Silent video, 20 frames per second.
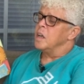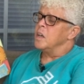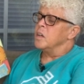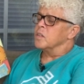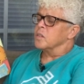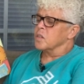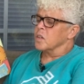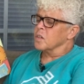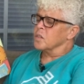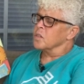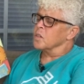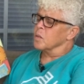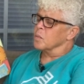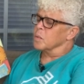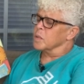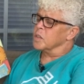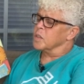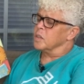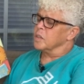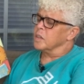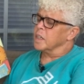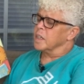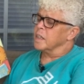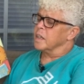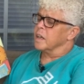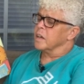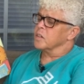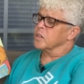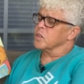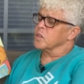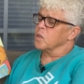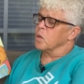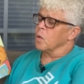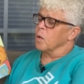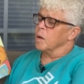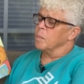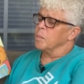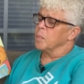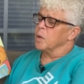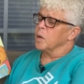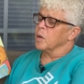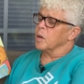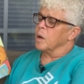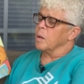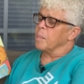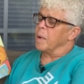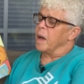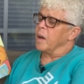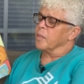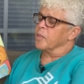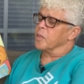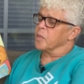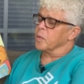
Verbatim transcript: Sister was looking at a storybook about